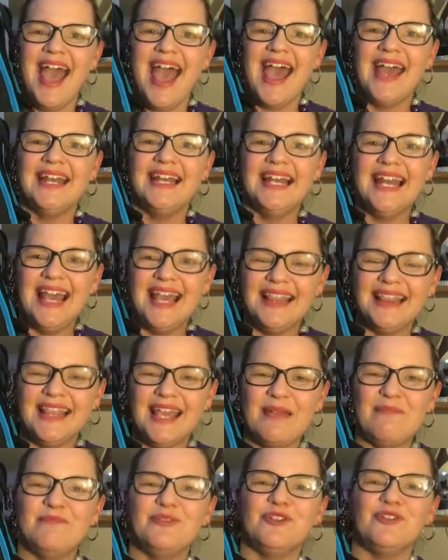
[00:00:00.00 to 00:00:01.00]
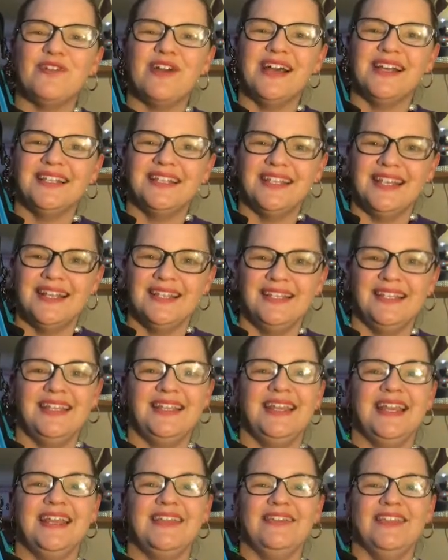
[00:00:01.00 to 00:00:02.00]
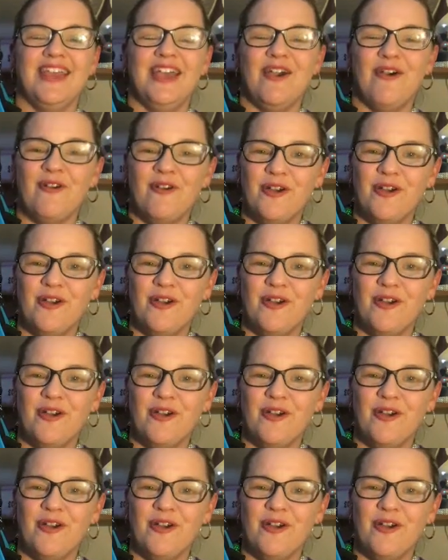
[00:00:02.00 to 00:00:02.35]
and let them try Scentsy in their